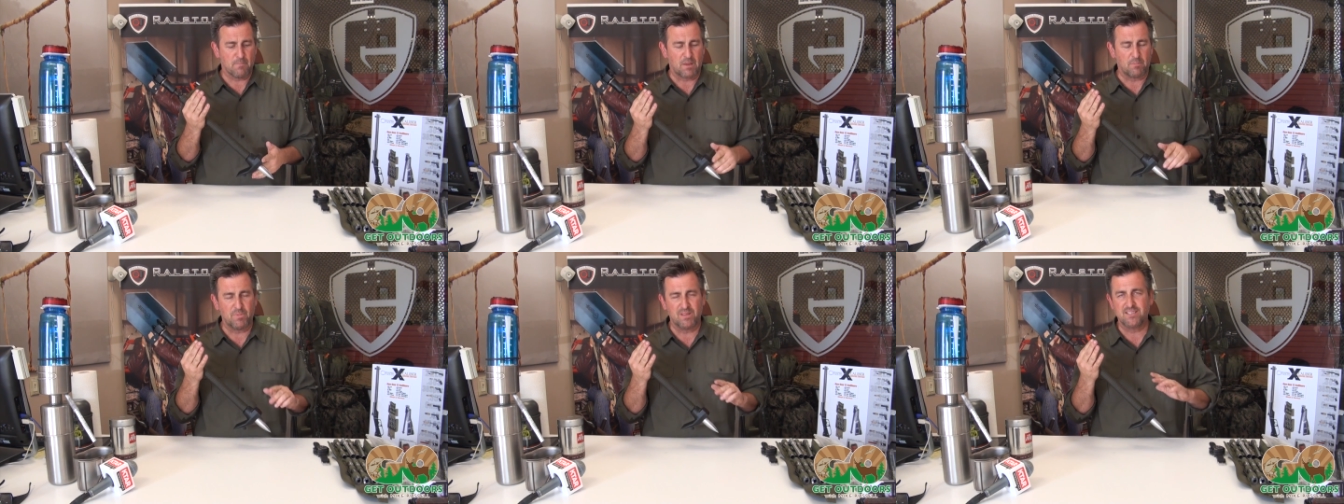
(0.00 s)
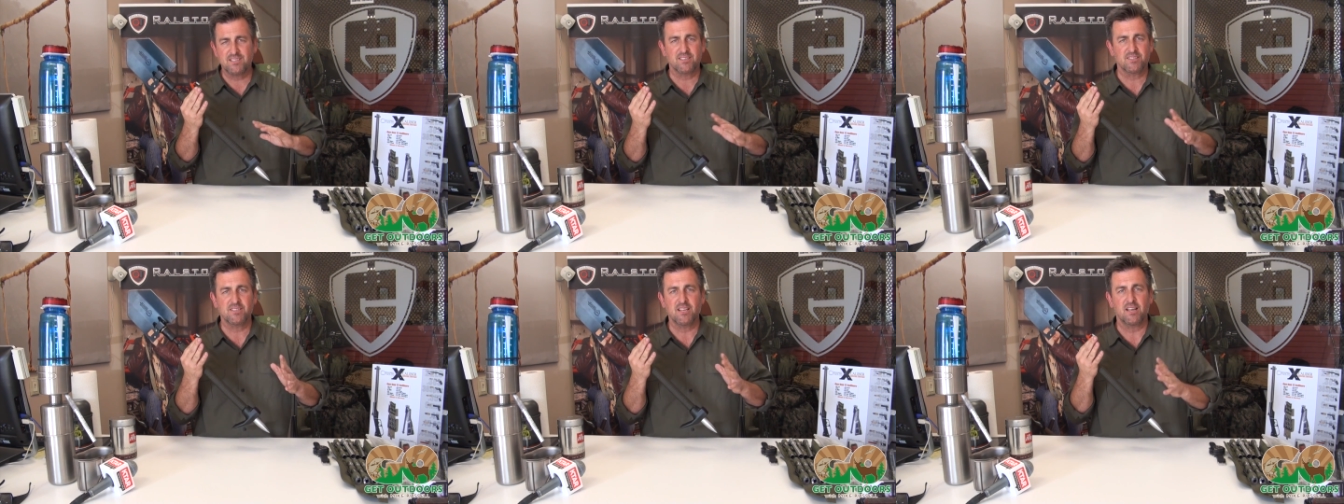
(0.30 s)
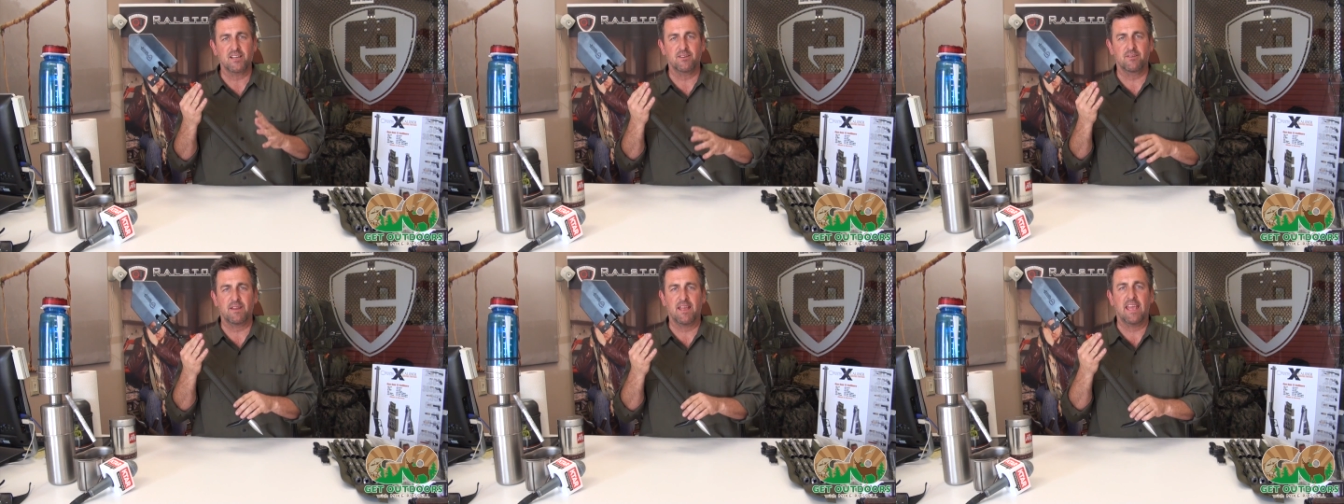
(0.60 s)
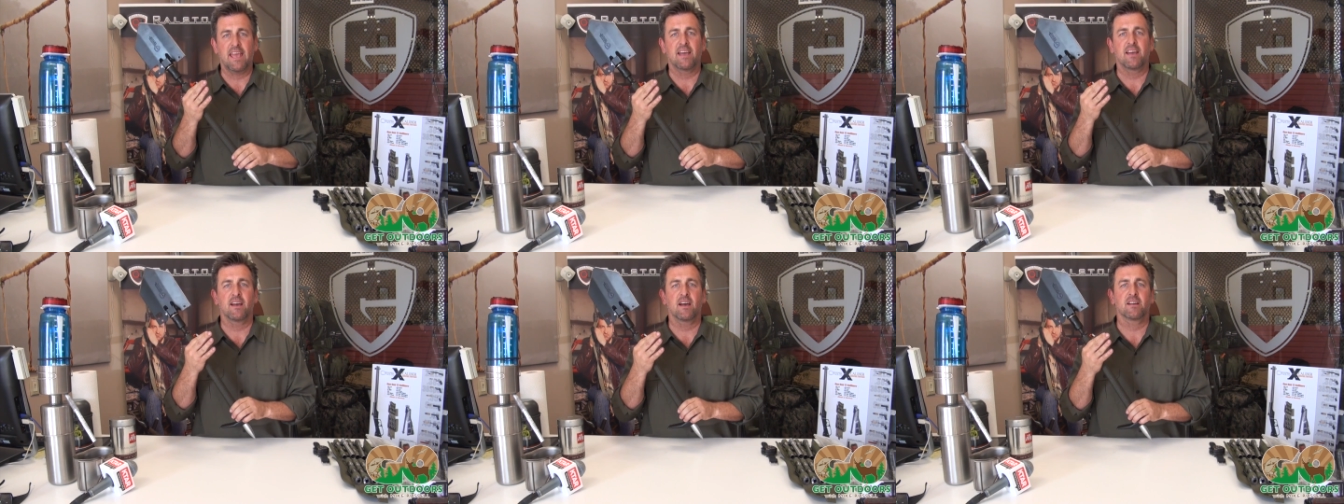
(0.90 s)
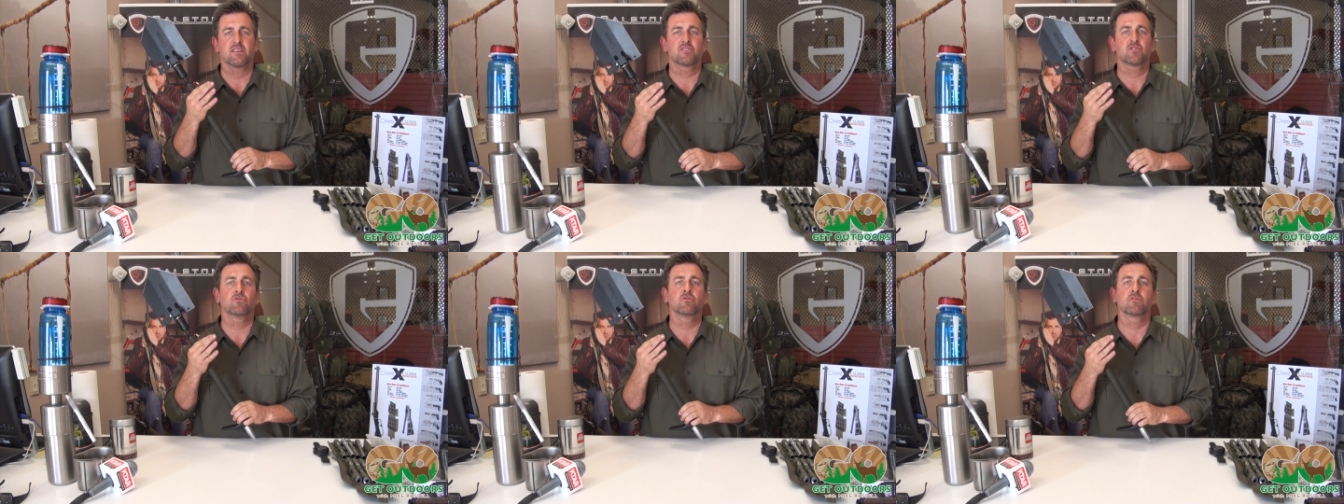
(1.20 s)
but it's just not a,
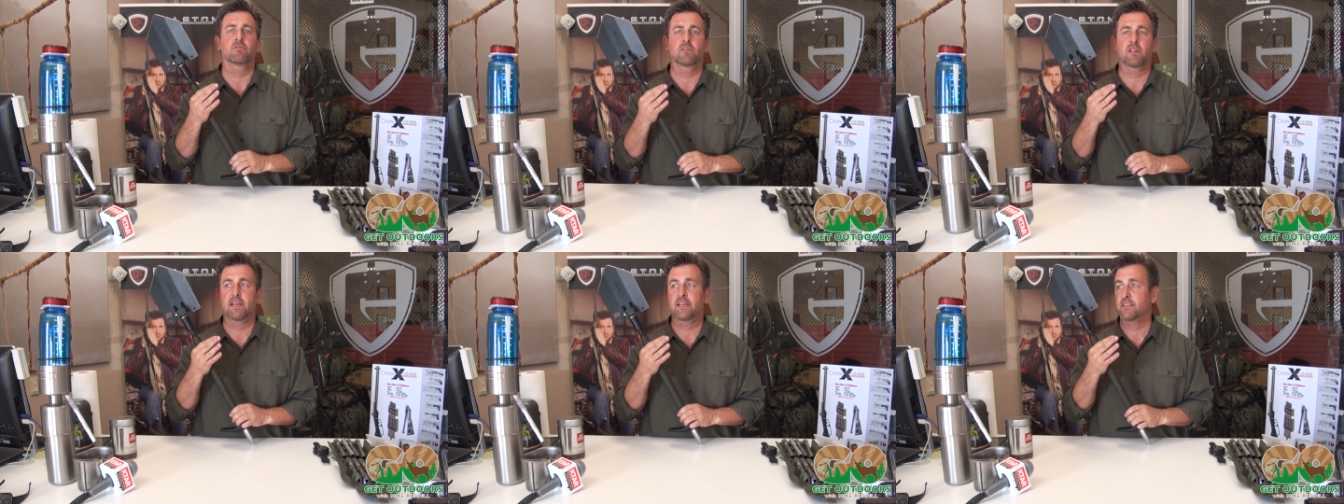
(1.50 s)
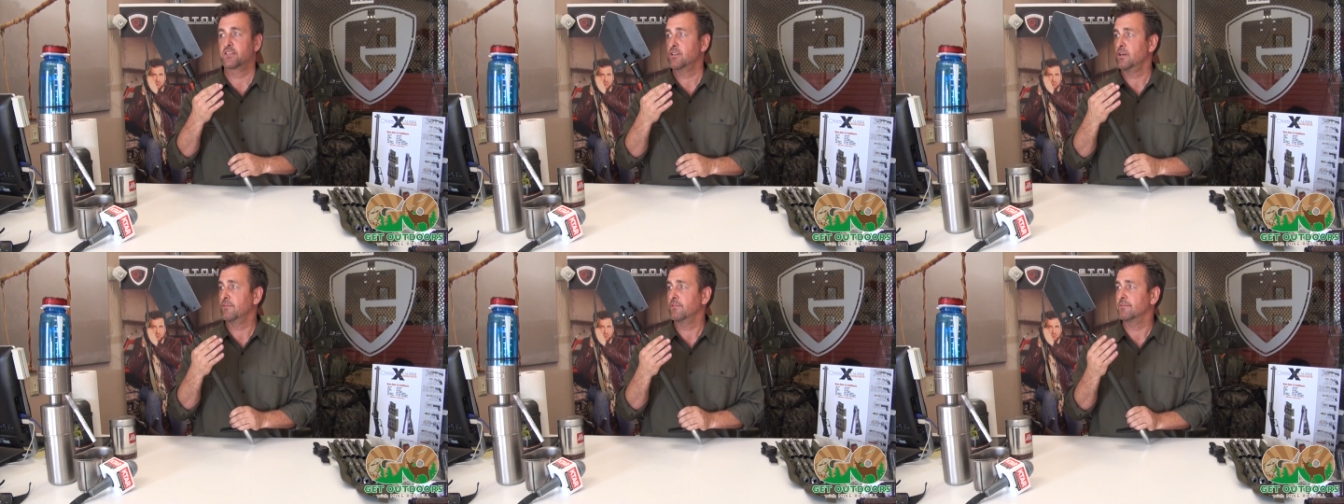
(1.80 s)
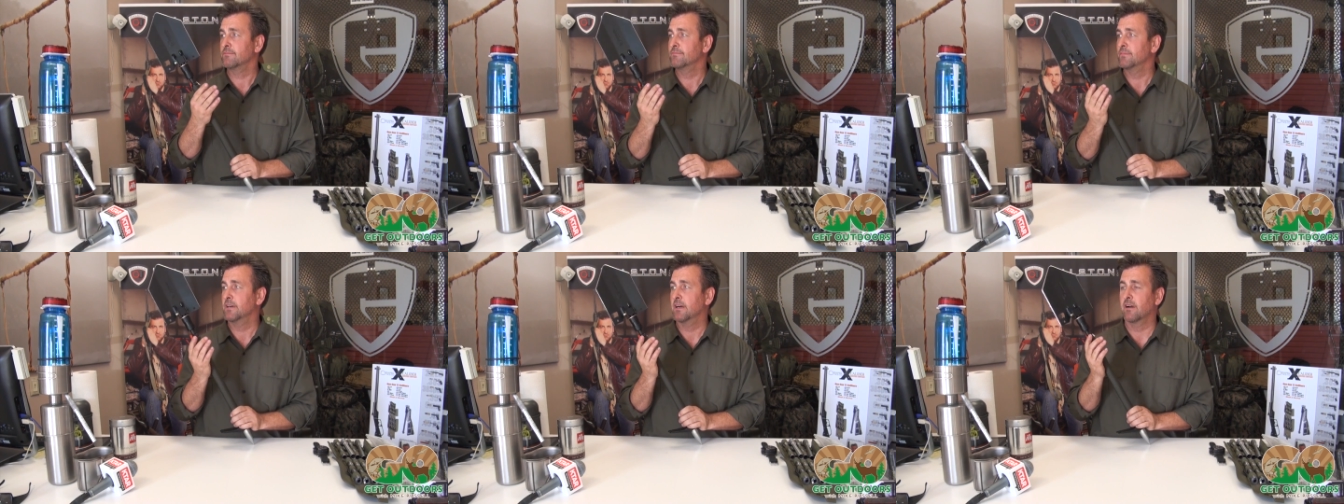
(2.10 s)
a, tool like a shovel.